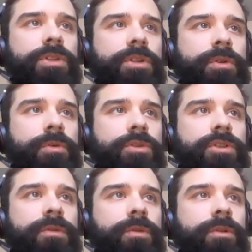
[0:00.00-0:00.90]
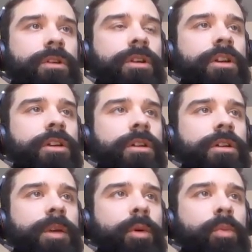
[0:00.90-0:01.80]
So just for
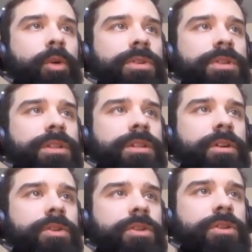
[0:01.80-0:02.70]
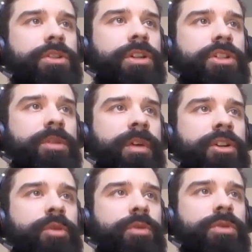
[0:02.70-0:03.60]
demo purposes, I'll change some
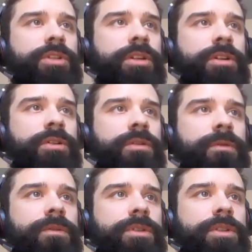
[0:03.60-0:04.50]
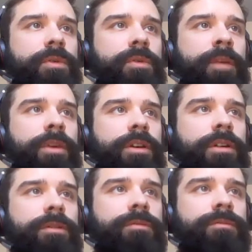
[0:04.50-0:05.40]
attributes here for ceramic,